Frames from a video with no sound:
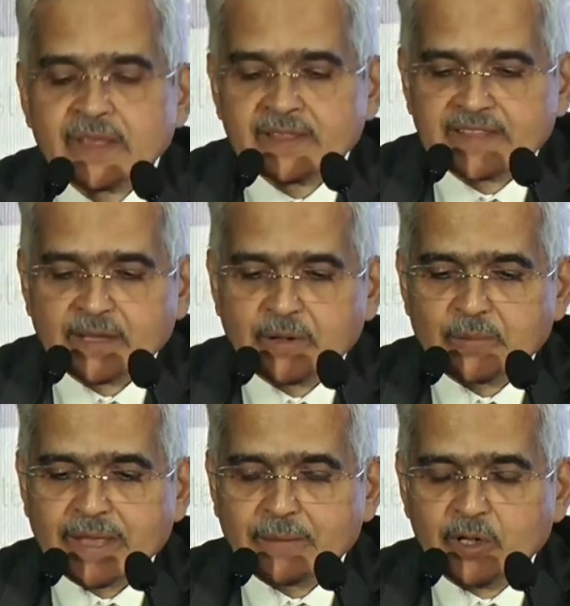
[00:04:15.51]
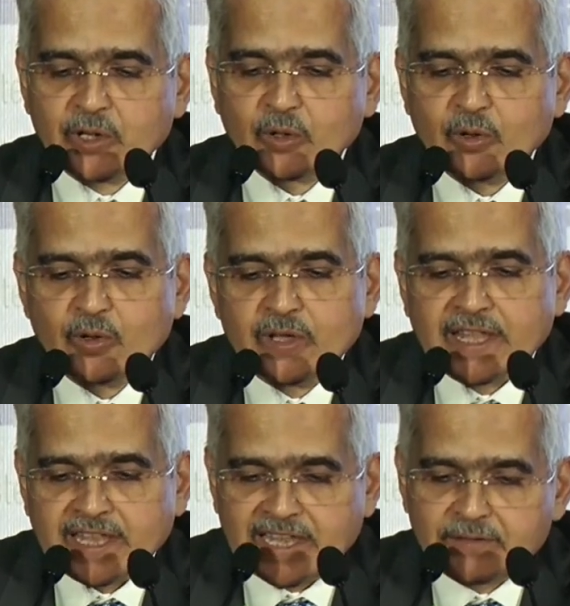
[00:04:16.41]
they will be able to
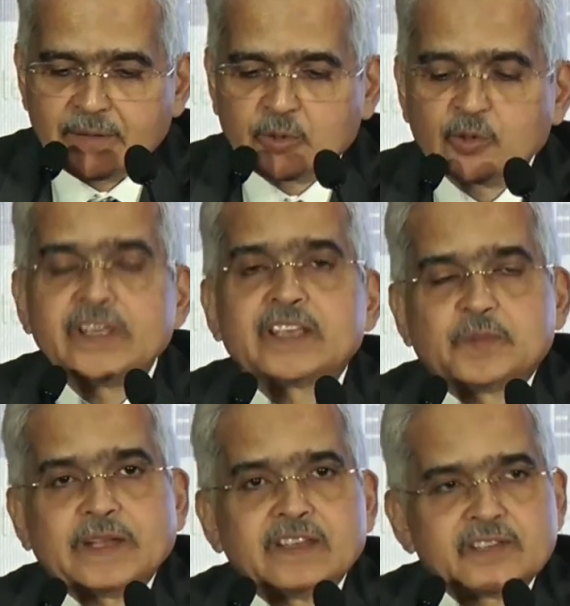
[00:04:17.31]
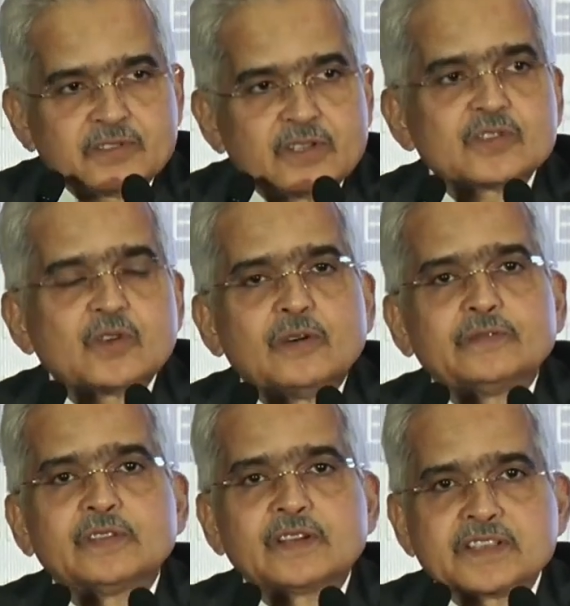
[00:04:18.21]
live up to the expectations of
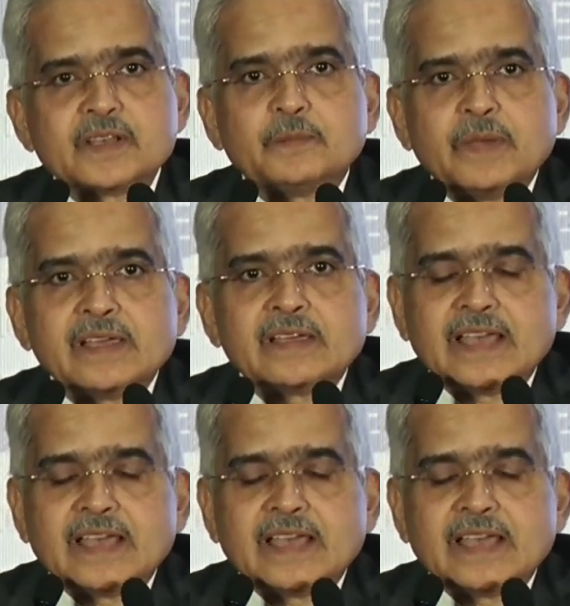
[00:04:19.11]
the Reserve Bank